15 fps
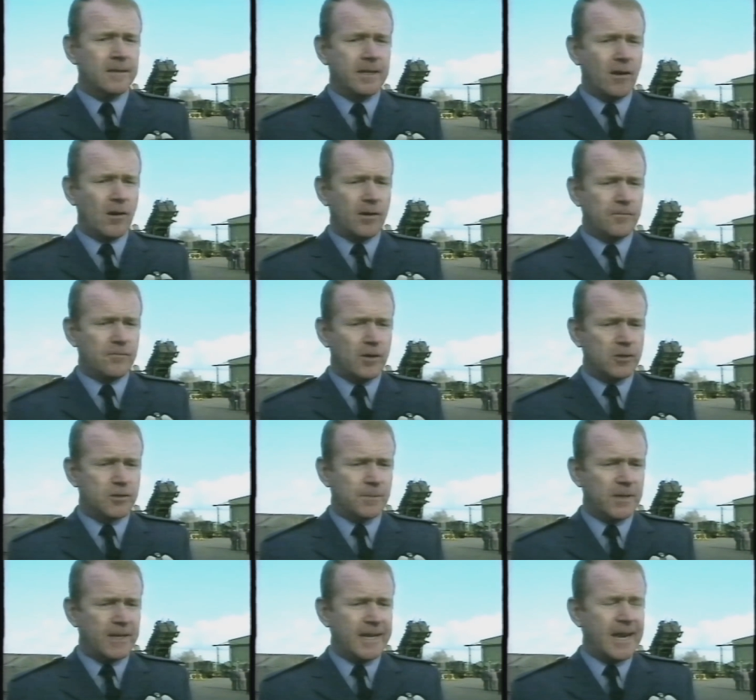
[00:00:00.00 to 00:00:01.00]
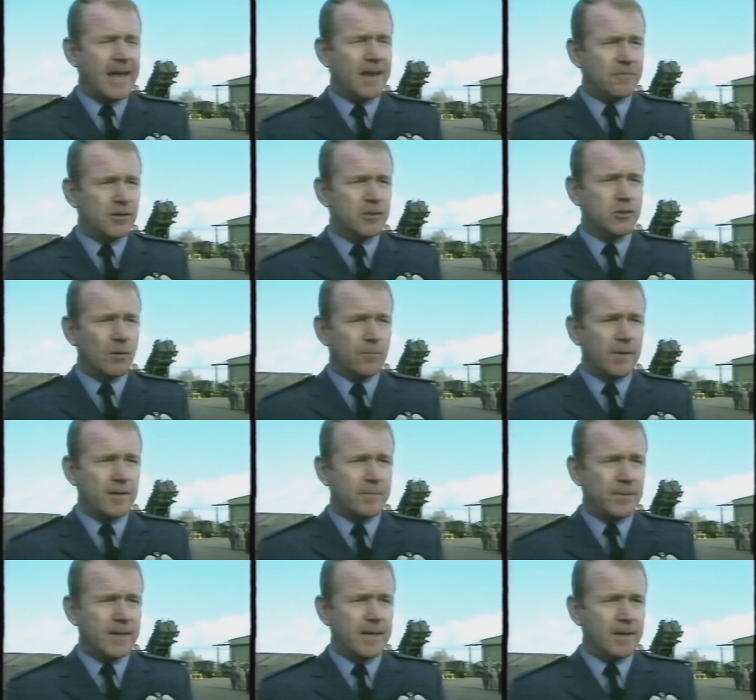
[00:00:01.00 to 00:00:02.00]
the RF regiment, in every job
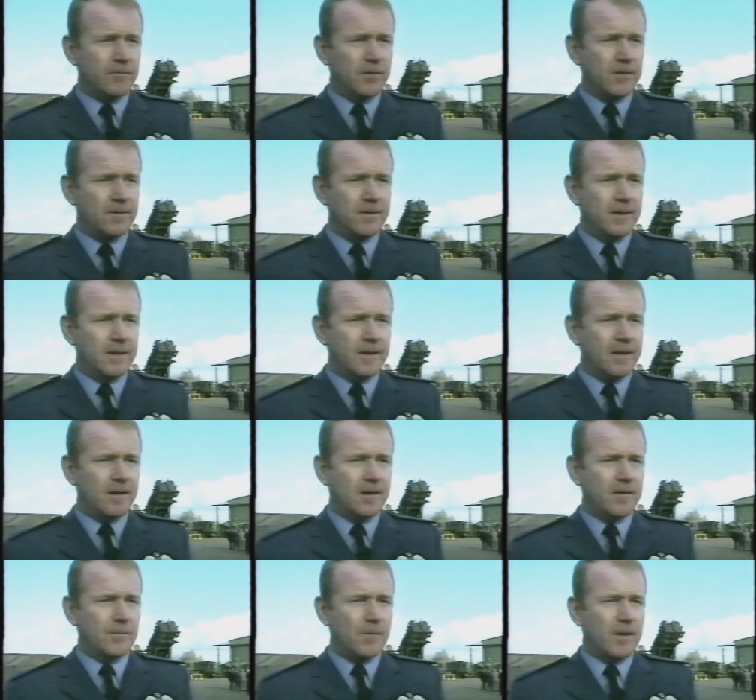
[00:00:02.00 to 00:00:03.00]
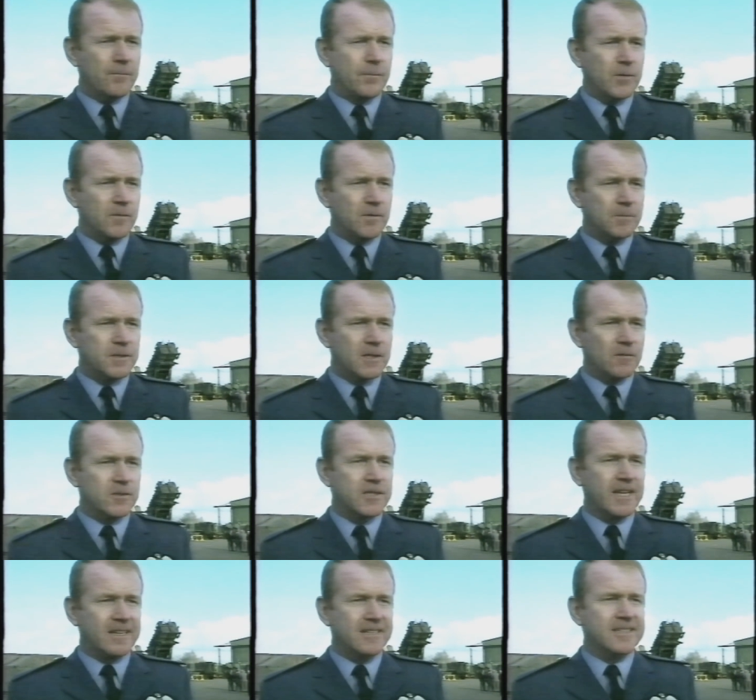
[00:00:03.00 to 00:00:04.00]
they've been given, um, have proved
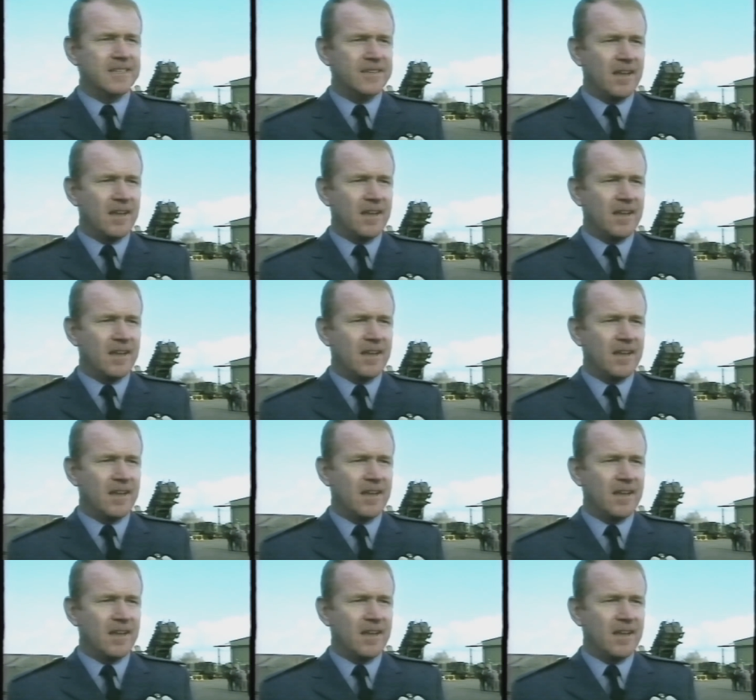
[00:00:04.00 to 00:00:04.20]
themselves second to